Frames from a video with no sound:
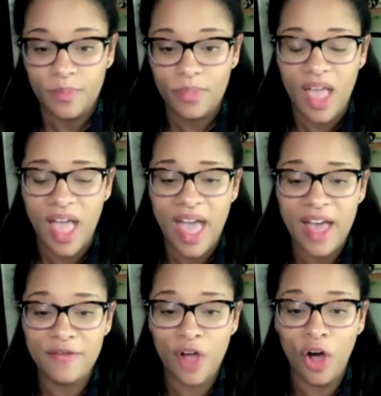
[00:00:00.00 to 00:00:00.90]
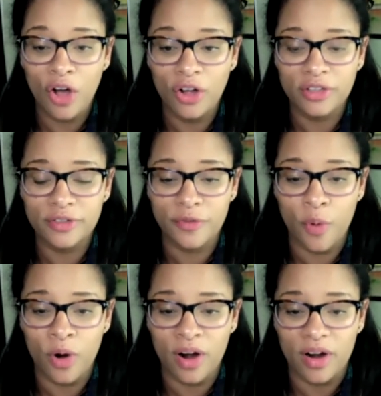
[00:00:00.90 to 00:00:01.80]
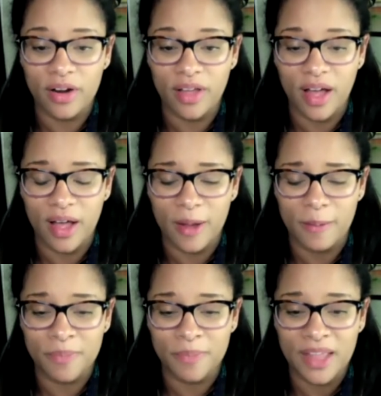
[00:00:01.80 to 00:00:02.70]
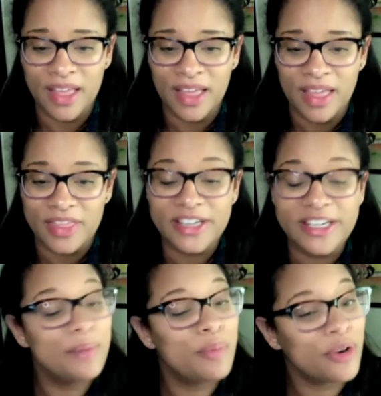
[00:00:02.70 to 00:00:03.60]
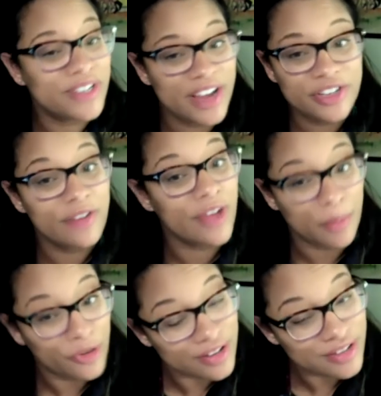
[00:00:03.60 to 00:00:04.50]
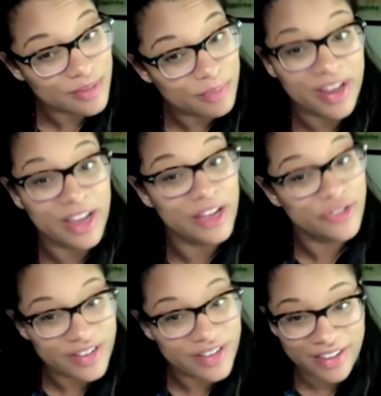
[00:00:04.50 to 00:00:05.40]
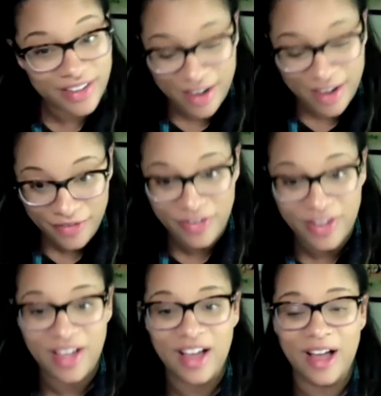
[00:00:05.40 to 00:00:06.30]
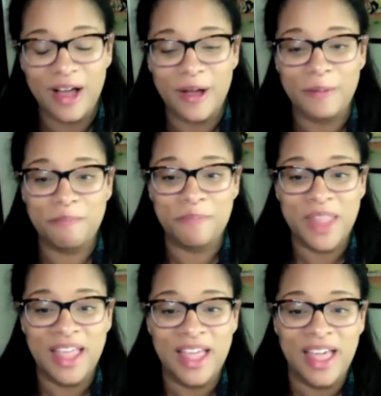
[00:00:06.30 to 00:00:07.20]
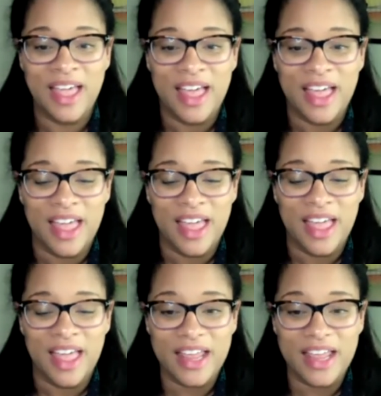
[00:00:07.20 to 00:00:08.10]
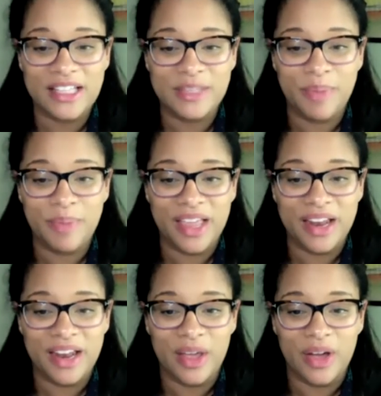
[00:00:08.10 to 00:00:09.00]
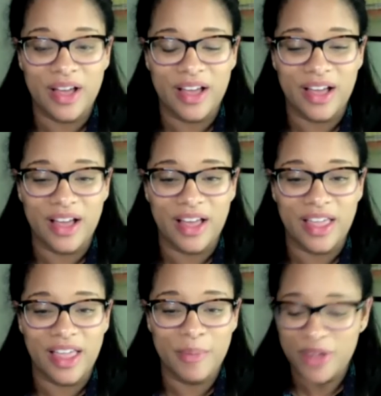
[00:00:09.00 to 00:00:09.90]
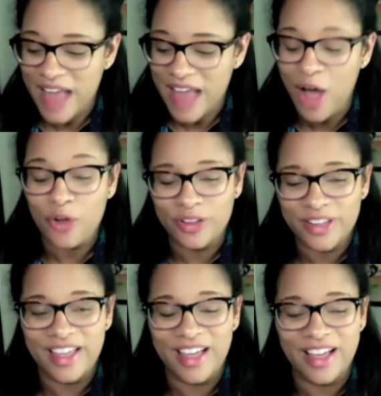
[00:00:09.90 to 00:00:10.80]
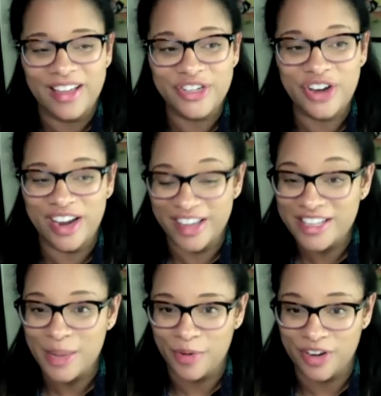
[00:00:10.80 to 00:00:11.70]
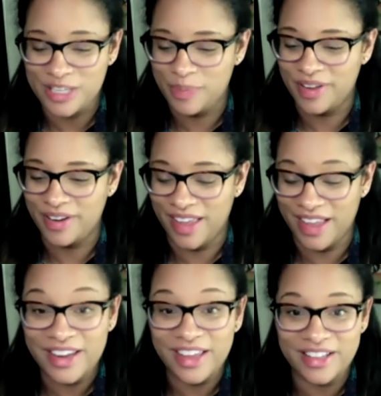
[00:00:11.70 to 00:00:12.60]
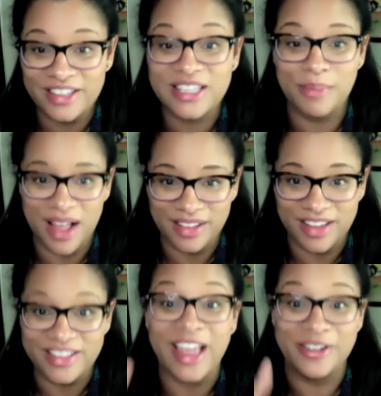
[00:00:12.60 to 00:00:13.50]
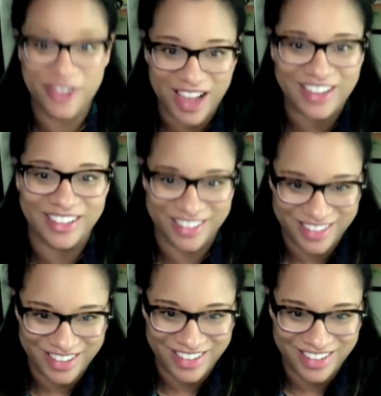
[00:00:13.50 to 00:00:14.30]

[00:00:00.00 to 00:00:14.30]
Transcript: have called for um, the deportation of immigrants. But interestingly enough, um, it has been not only Chinese immigrants, but Indians, Somalis, and Ugandans.